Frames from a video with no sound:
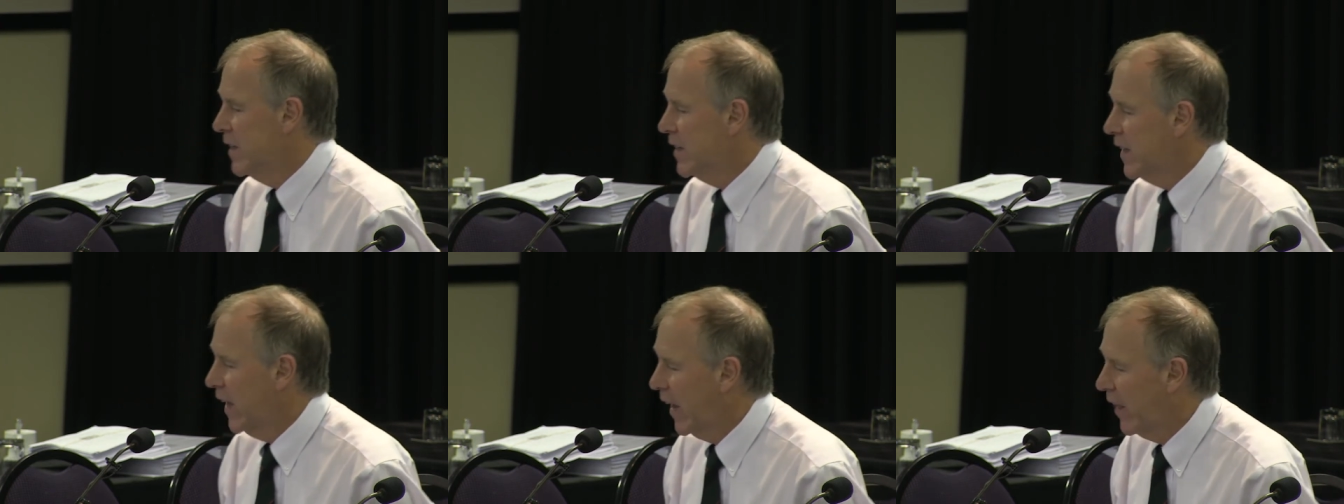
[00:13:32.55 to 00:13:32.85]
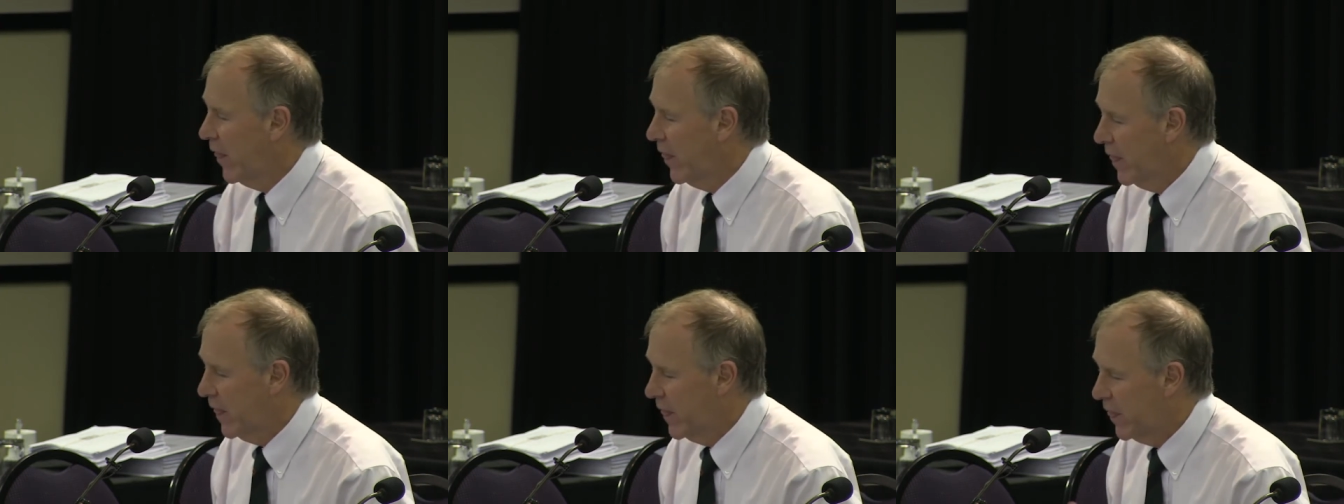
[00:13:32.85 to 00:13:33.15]

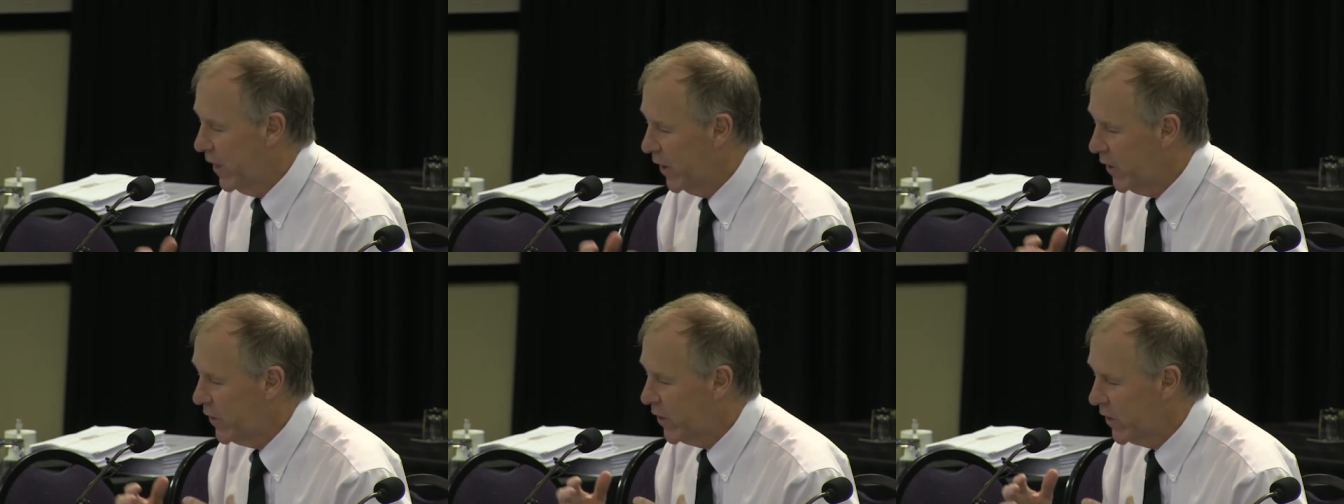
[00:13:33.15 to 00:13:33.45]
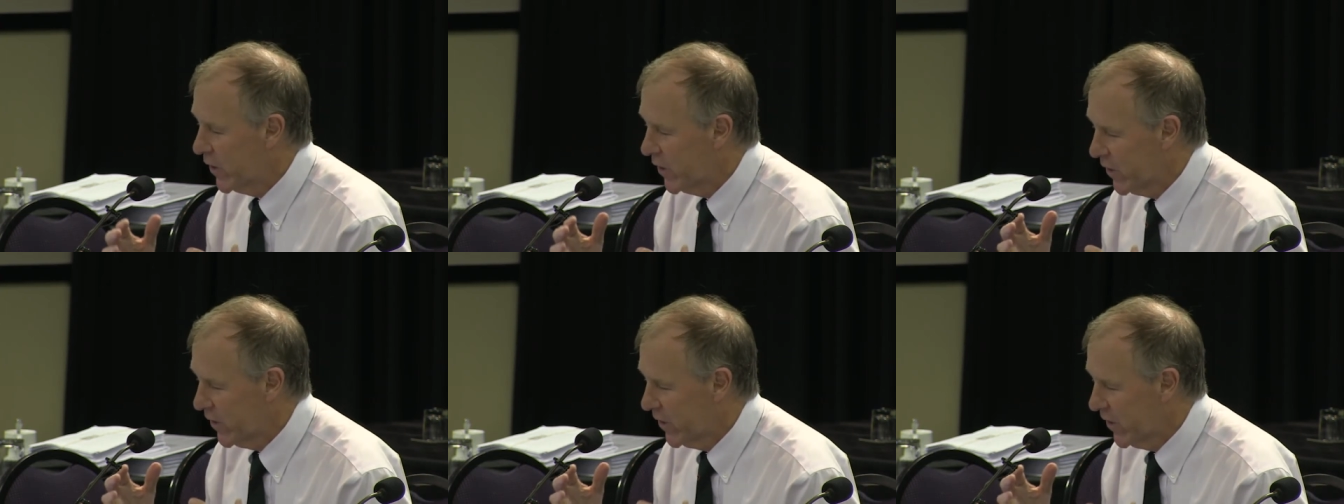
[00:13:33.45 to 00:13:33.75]
and this
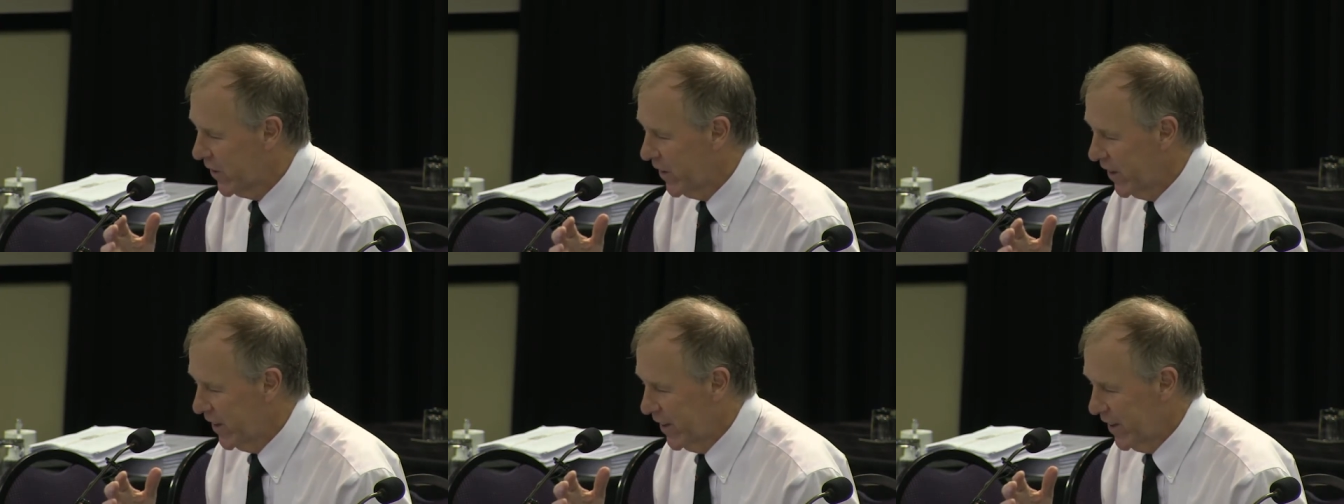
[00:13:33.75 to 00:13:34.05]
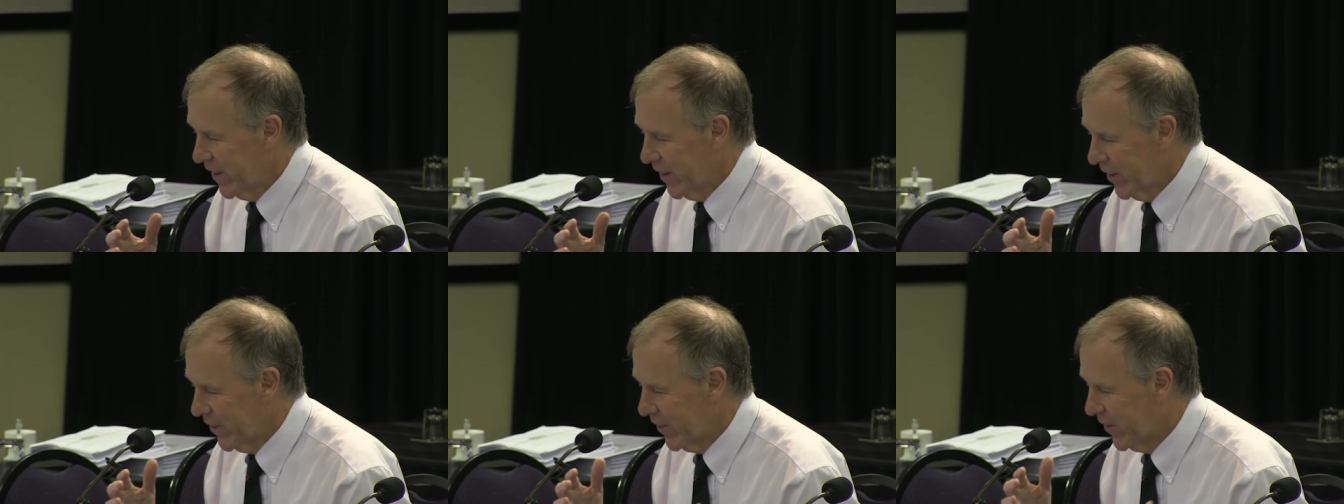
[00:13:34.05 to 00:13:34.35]
is
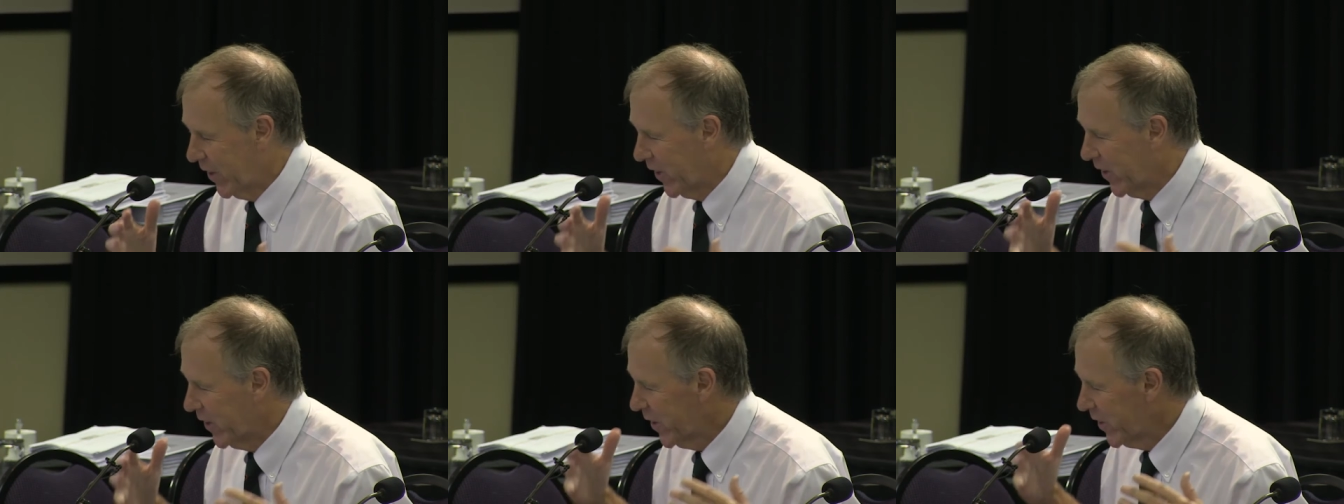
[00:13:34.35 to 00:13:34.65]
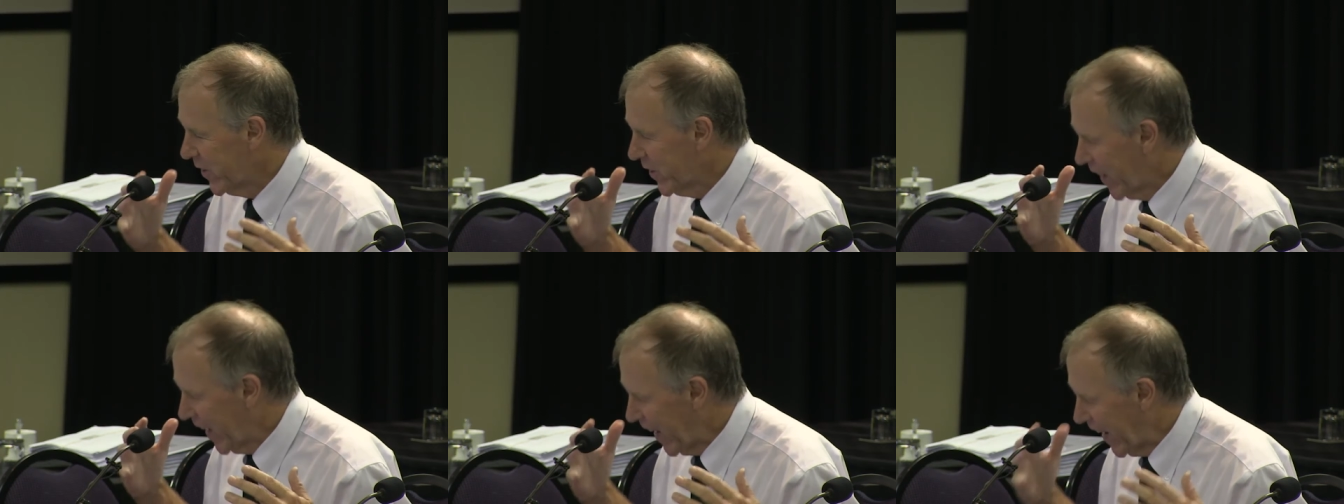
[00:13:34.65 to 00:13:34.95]
so this
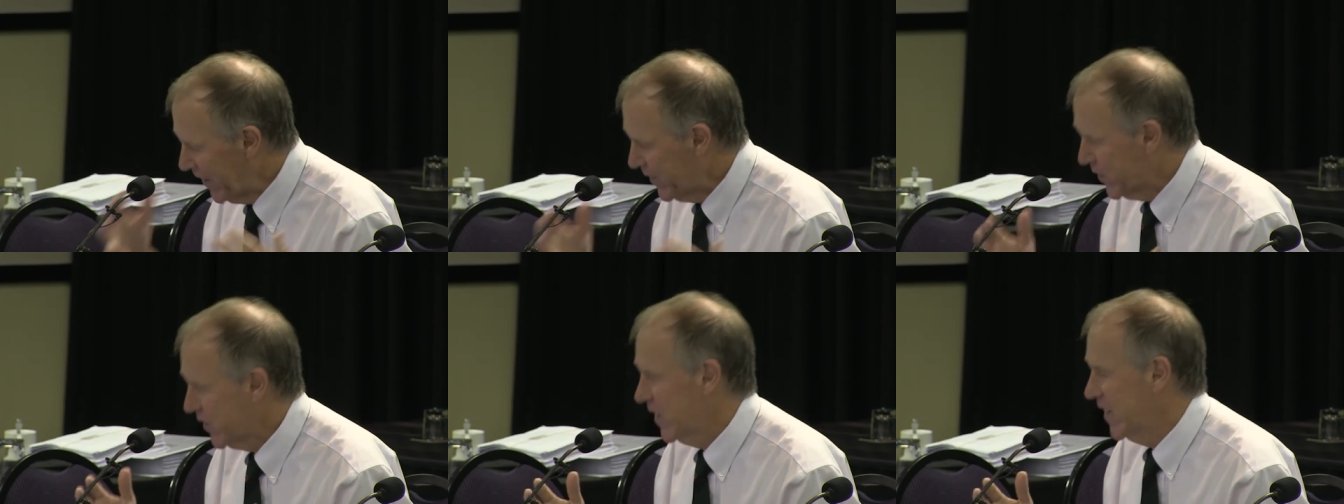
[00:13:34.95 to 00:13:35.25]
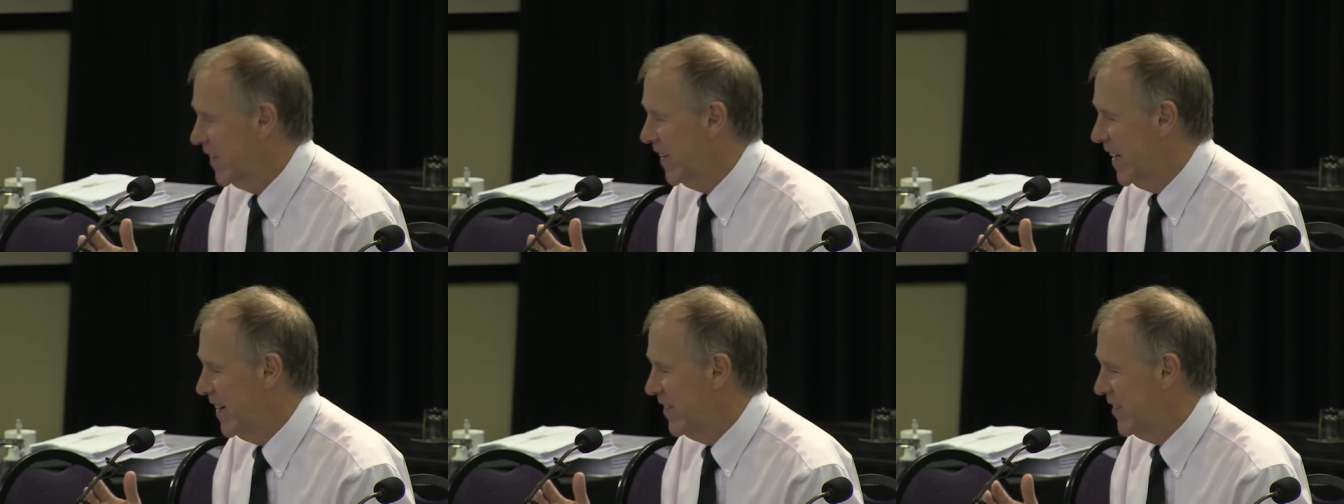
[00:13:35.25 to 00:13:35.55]
is
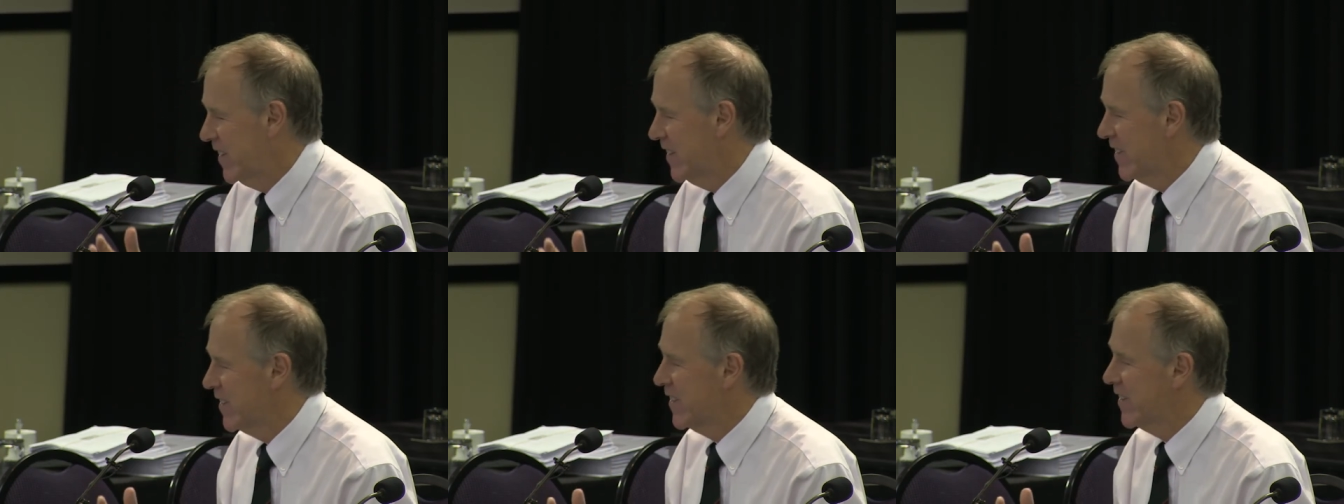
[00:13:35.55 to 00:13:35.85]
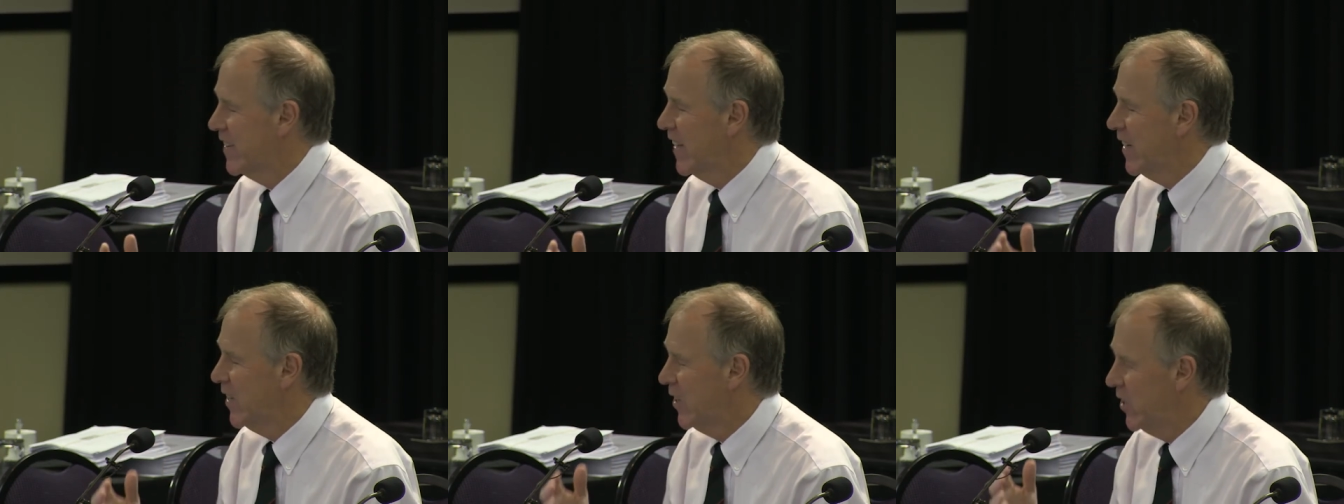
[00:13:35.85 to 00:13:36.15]
absolute evidence
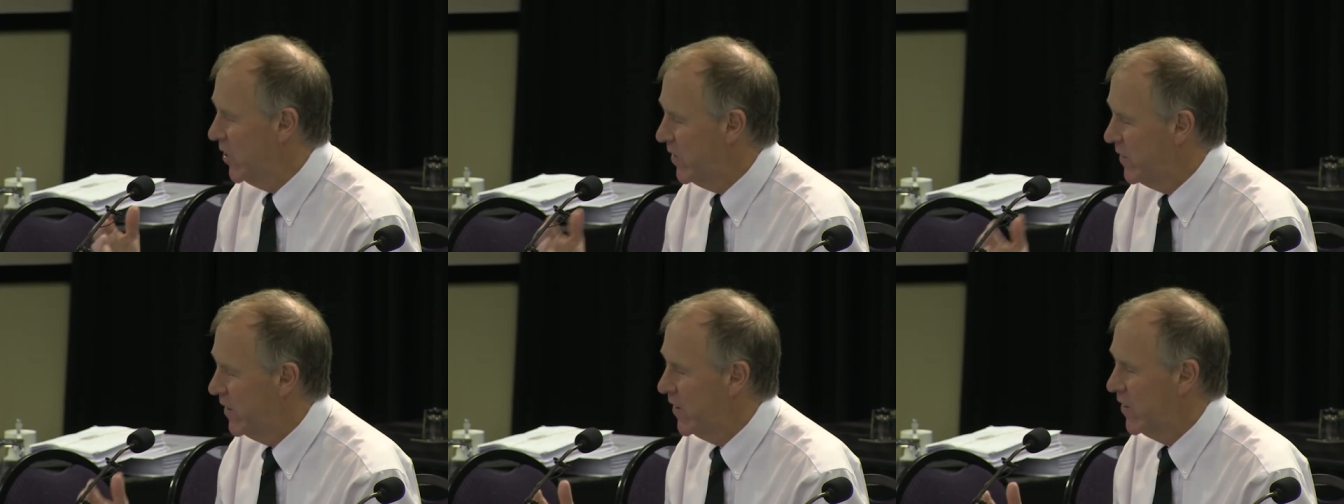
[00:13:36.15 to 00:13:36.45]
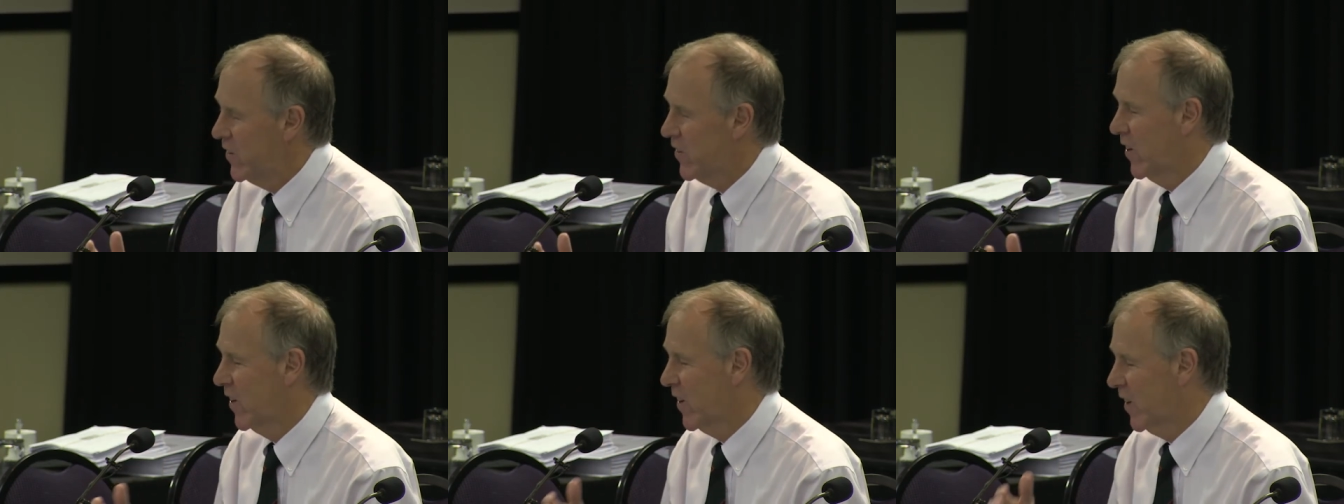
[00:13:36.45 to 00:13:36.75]
that
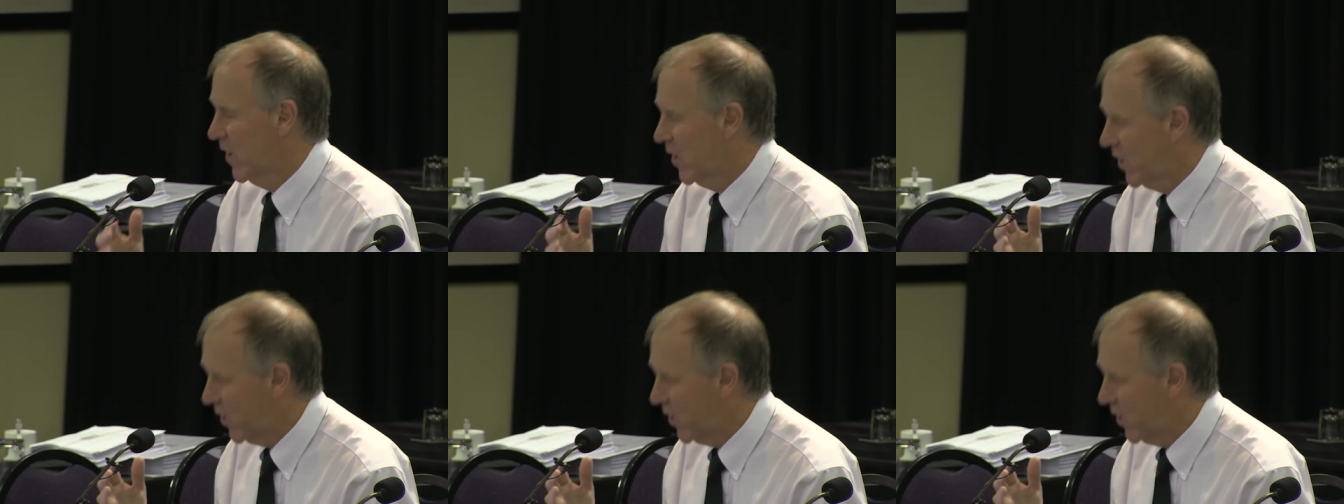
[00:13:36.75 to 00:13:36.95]
humans are